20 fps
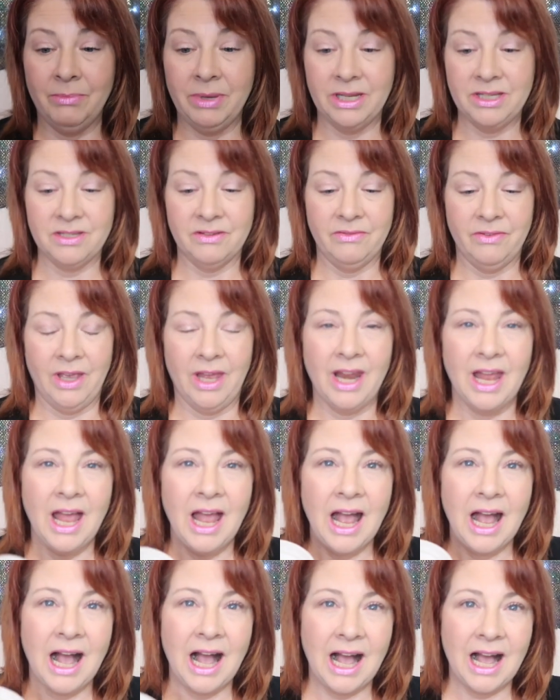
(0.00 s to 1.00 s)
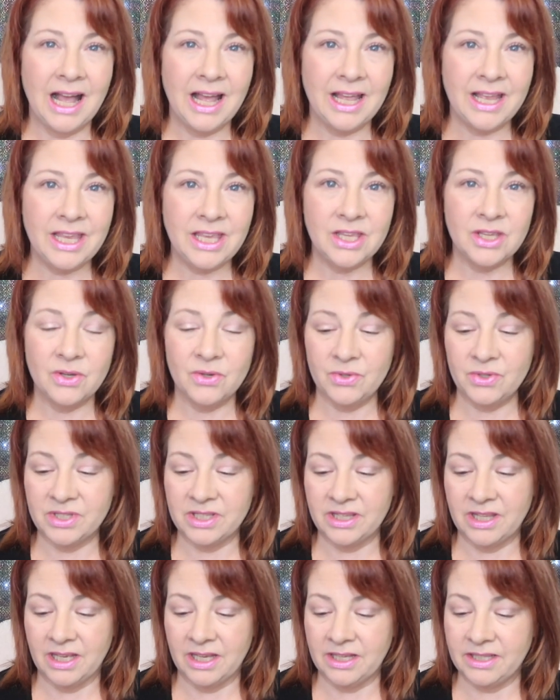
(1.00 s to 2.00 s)
bit of it. I
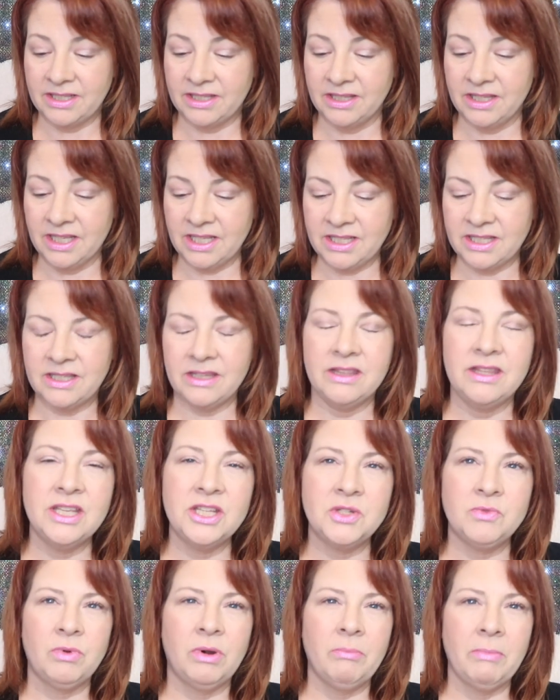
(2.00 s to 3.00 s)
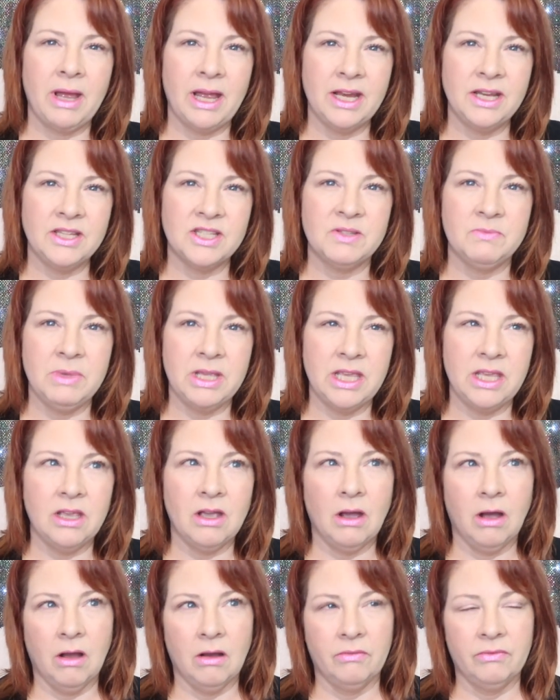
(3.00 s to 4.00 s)
use this, this, this reminds
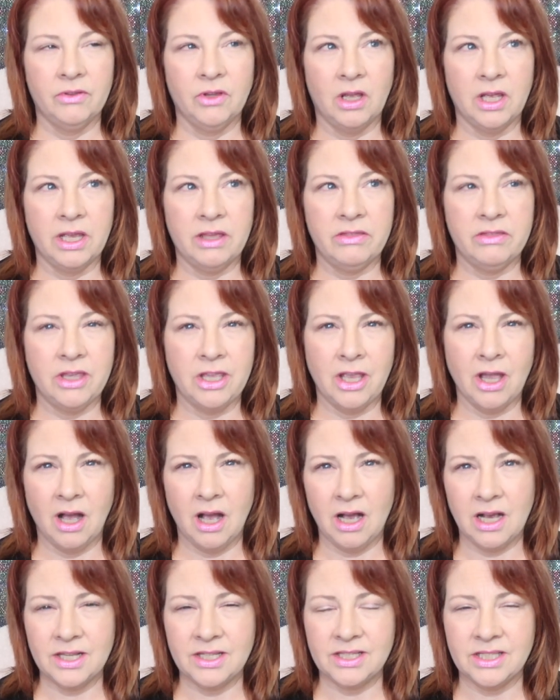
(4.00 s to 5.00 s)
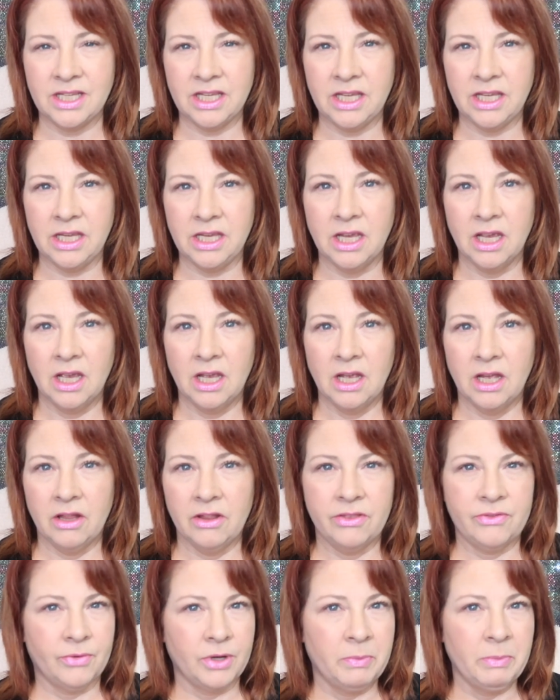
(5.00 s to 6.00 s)
me of like the Aussie
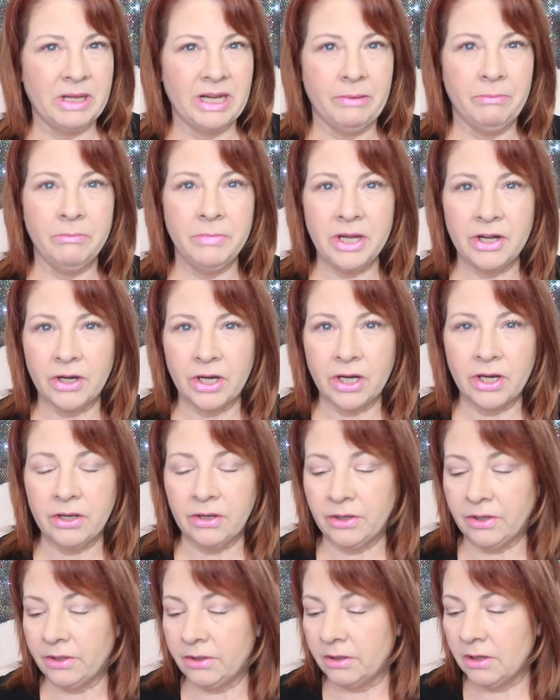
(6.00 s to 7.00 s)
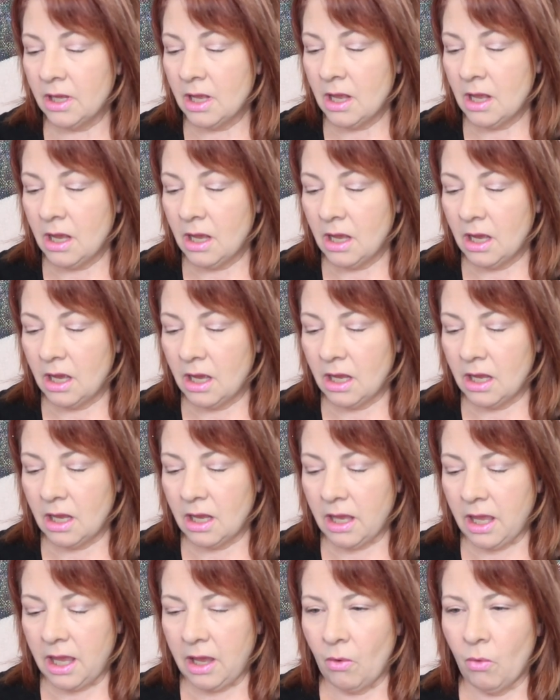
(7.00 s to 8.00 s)
Three Minute Miracle
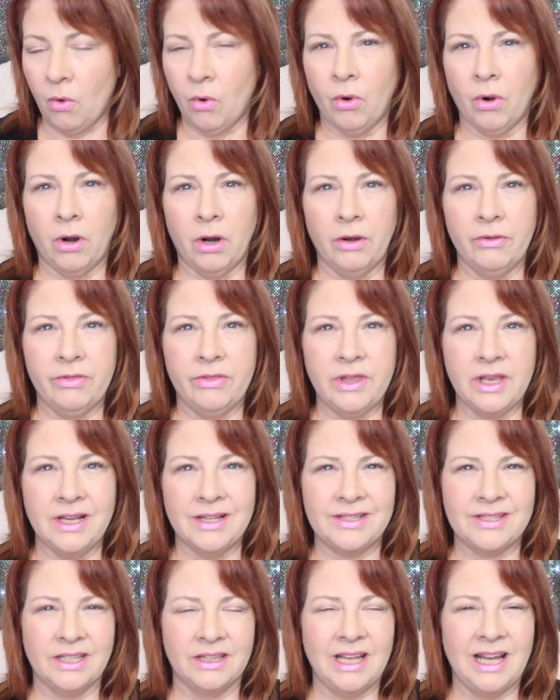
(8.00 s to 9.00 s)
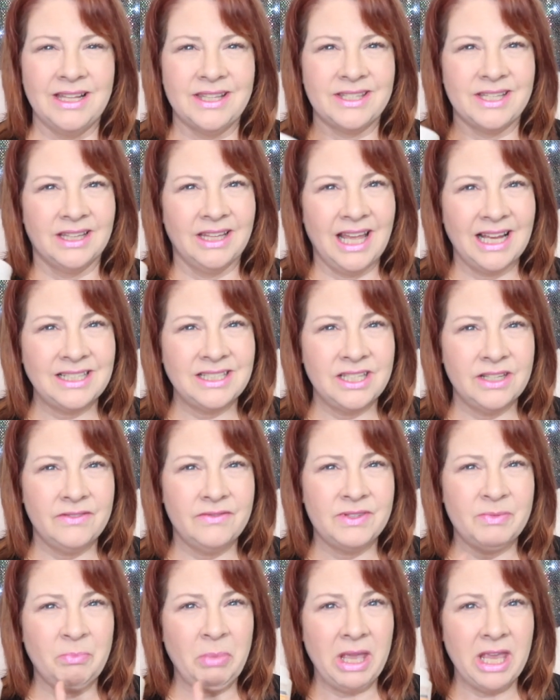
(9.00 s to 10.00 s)
eh, or the Salon
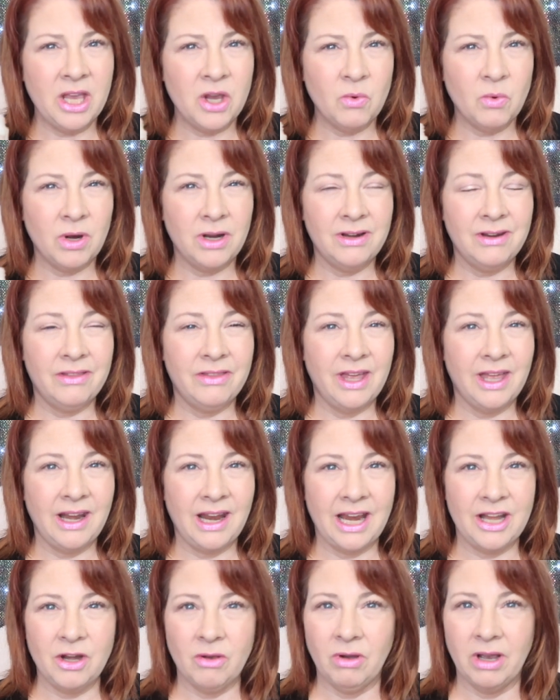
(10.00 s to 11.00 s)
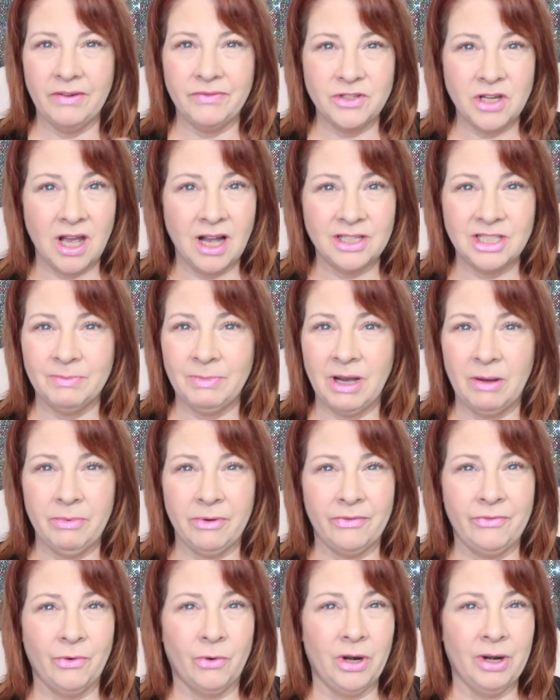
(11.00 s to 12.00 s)
Selectives pink one that I know I've talked about
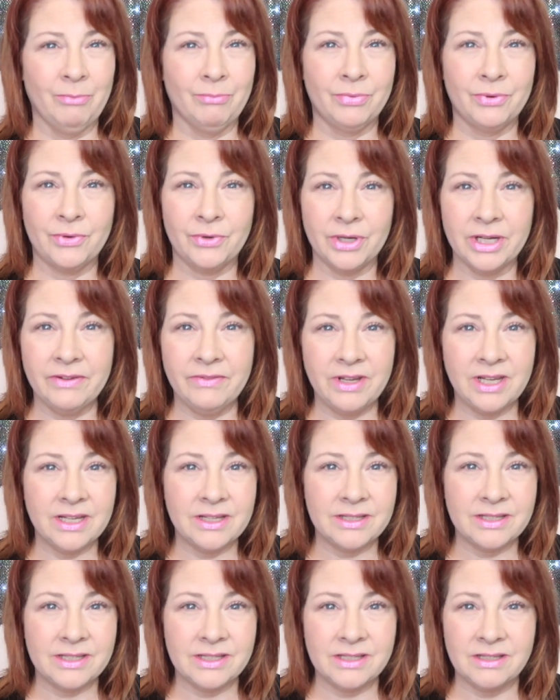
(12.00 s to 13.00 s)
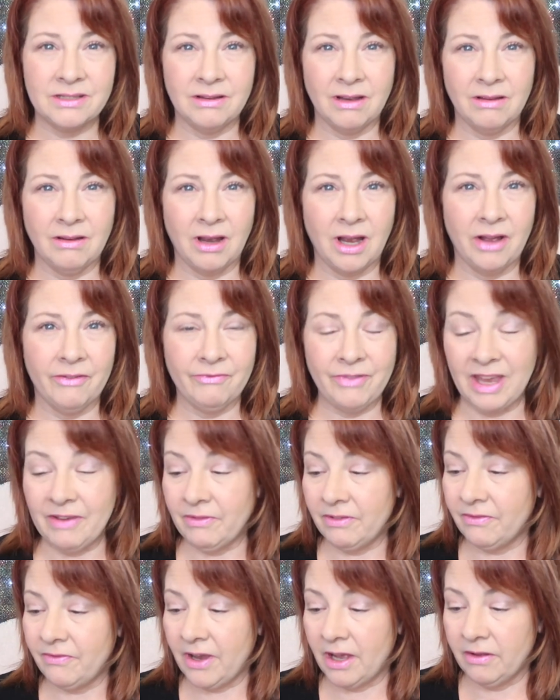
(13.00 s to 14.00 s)
before in previous uh,
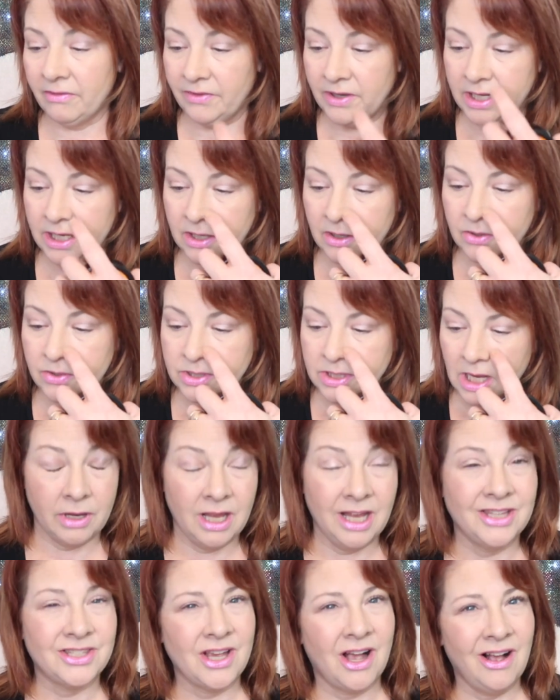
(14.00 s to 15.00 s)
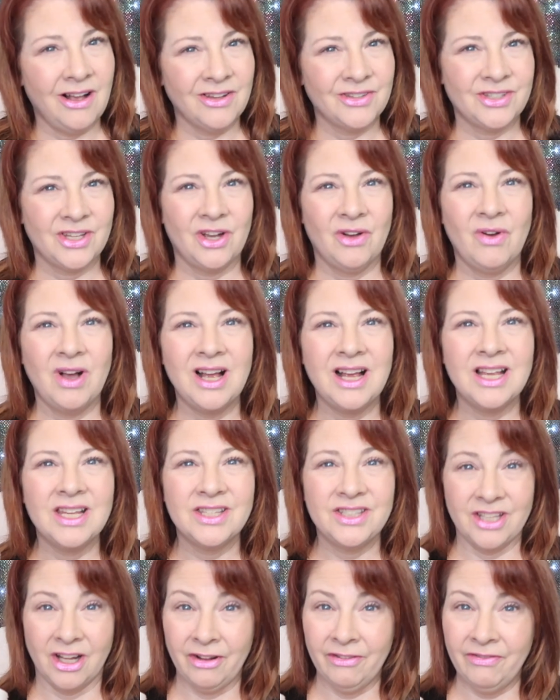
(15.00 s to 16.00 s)
Fave and Fail videos. It's also
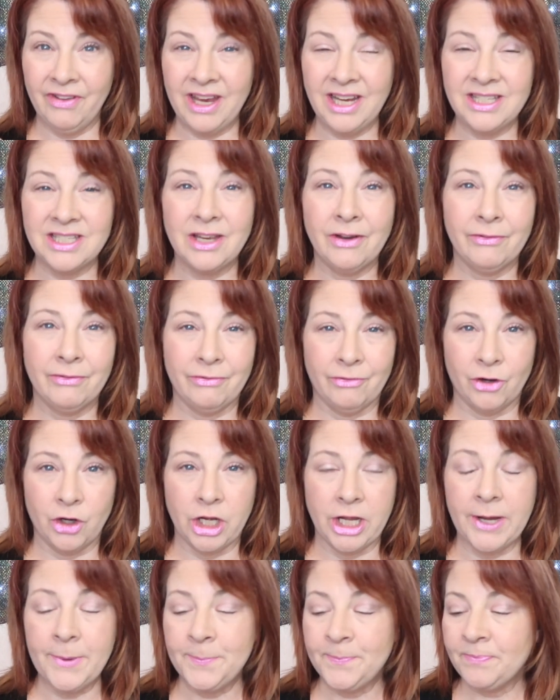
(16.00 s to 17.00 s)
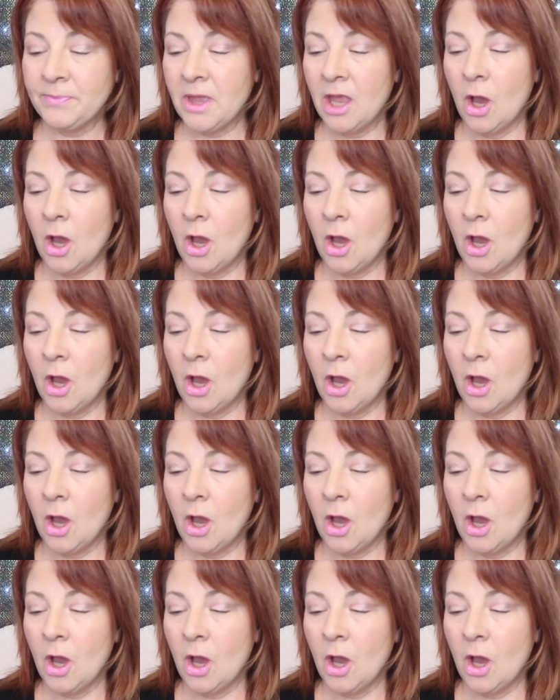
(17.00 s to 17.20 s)
sulfate free.